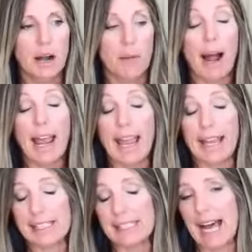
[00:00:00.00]
my
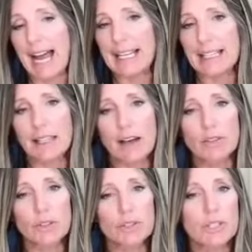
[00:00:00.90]
anxiety
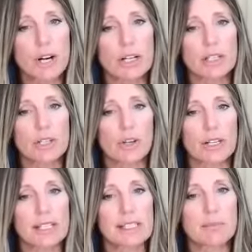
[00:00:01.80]
levels started
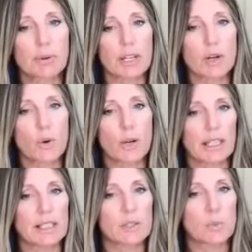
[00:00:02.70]
decreasing pretty
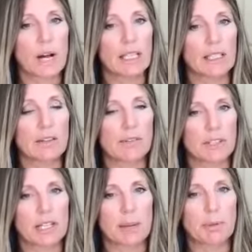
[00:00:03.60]
quickly as well in the
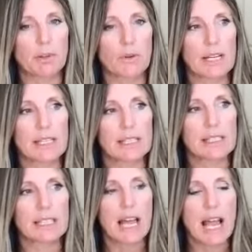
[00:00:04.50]
first couple of weeks.